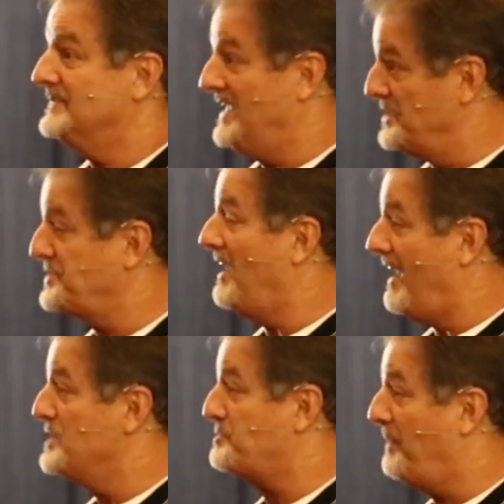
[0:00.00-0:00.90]
Yes,
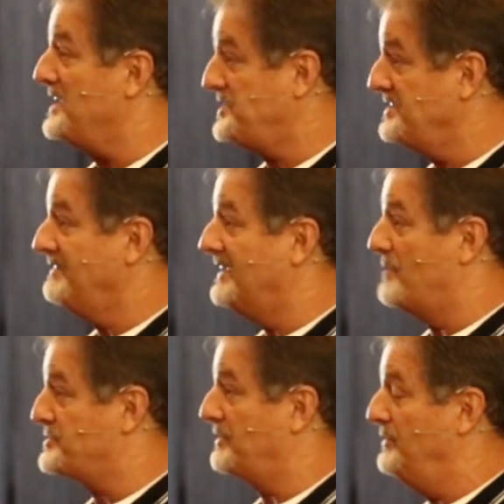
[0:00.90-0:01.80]
God is patient,
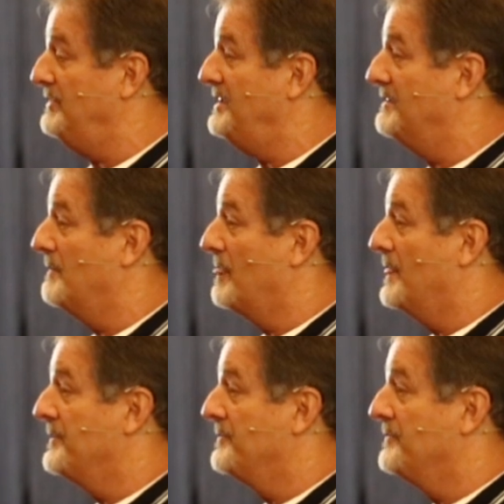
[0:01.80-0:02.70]
absolutely.
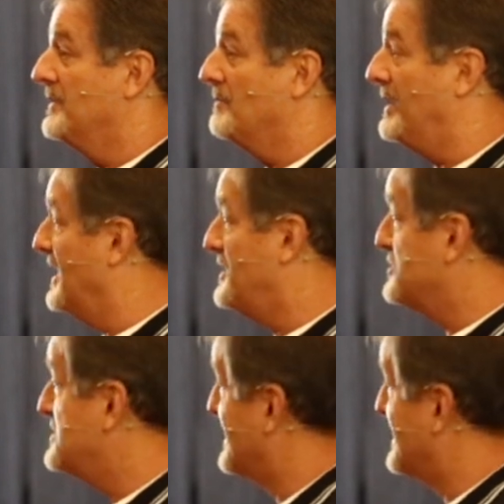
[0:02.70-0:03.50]
But He doesn't